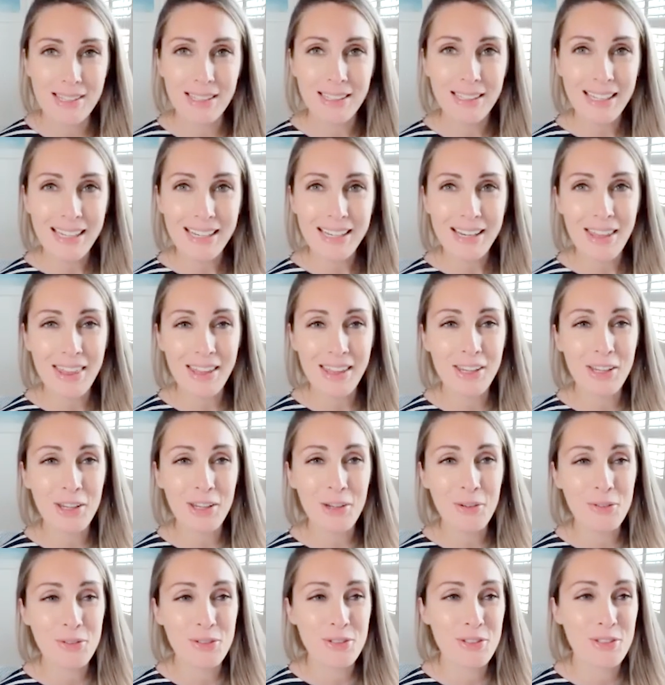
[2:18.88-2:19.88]
Selena, thank
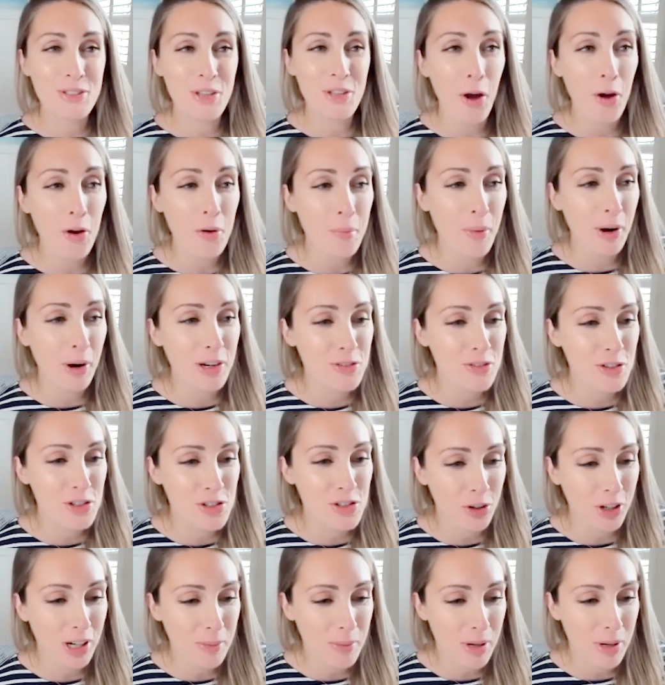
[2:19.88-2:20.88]
you so much for
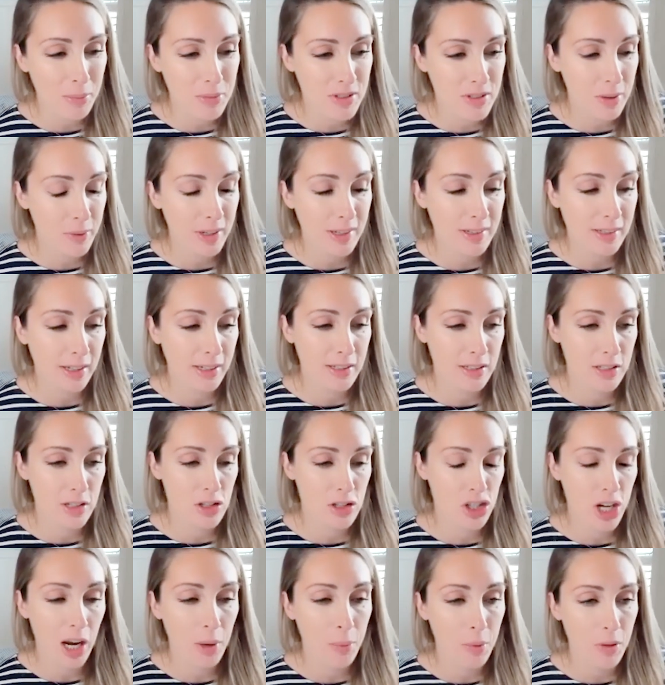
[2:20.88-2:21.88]
joining me. I'm so excited to
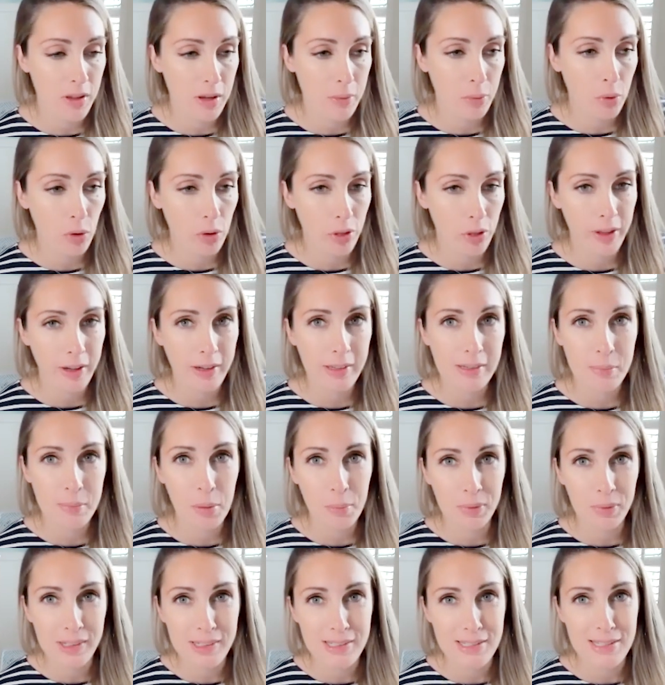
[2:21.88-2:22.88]
chat with you all things
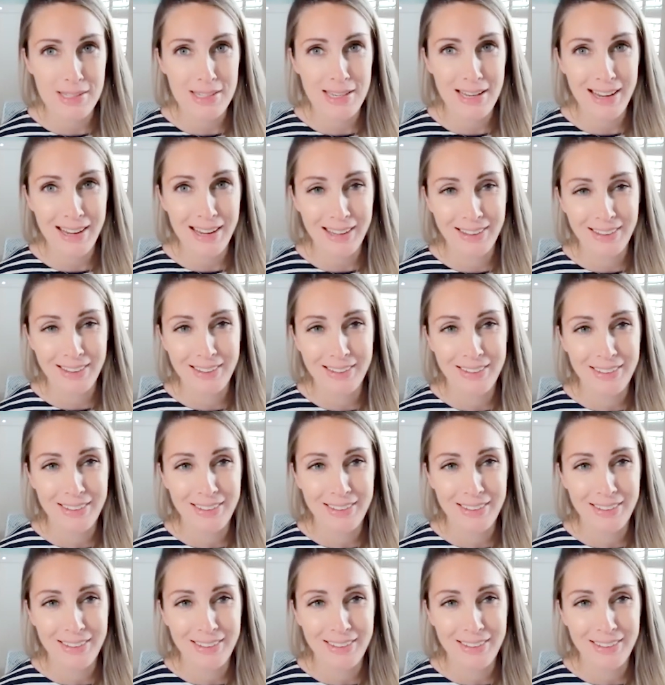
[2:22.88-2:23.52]
publicity.